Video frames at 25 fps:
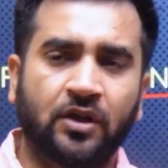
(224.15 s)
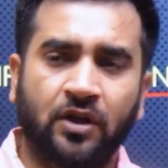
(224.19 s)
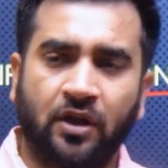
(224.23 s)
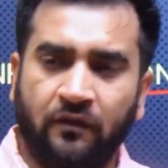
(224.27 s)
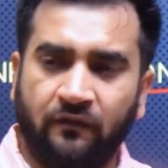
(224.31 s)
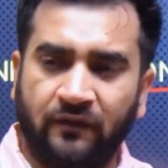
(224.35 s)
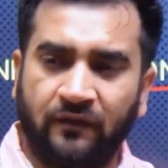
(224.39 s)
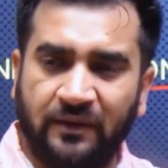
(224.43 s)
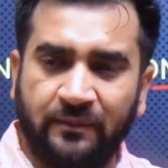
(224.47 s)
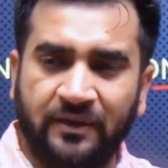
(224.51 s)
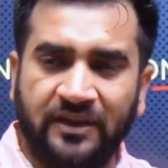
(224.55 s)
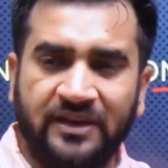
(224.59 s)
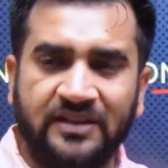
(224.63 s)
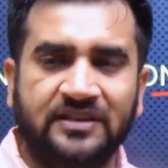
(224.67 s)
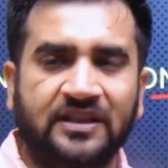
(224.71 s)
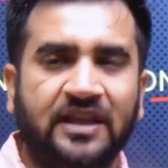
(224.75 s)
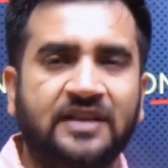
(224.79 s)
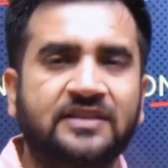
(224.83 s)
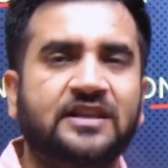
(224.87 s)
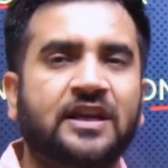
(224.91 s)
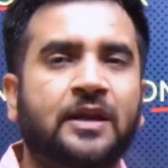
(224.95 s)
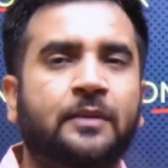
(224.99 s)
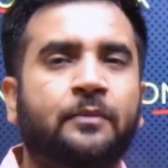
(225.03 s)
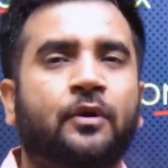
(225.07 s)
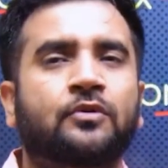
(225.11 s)
We'll be
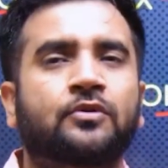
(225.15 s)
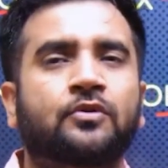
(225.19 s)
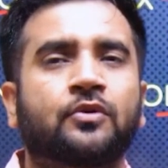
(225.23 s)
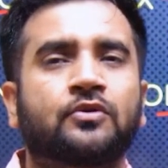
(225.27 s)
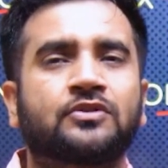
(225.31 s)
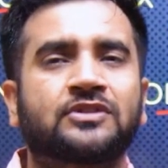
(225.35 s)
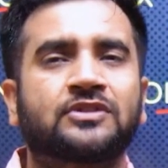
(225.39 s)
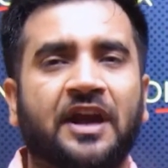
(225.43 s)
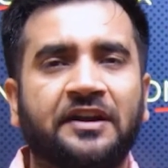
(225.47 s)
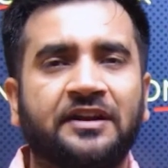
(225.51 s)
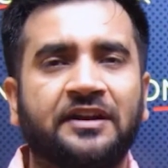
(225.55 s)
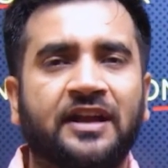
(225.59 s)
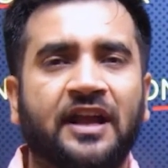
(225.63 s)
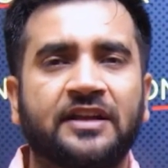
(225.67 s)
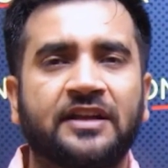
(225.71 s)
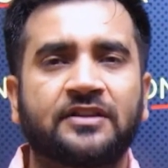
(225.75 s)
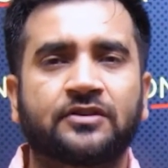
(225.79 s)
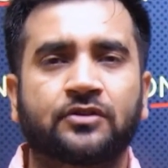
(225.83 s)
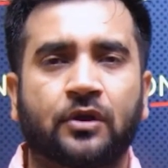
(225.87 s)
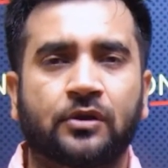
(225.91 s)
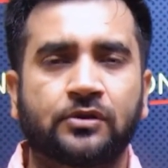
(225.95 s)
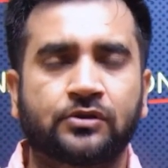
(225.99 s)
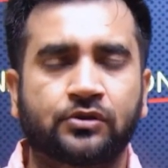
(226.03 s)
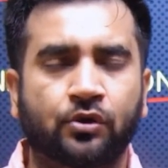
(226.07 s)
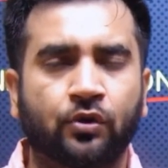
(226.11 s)
discussing about those guidelines
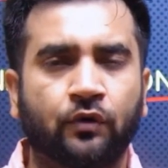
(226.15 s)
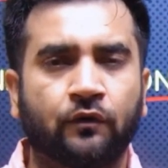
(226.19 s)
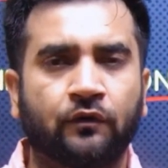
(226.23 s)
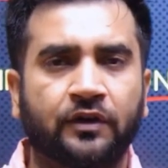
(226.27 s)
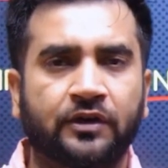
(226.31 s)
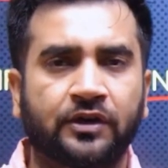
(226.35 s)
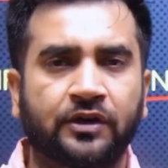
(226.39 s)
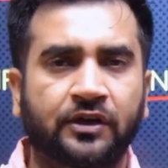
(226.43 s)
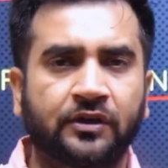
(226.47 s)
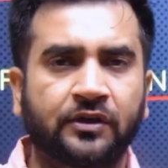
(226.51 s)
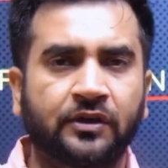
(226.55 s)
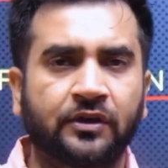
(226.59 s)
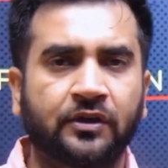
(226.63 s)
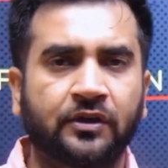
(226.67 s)
also over here.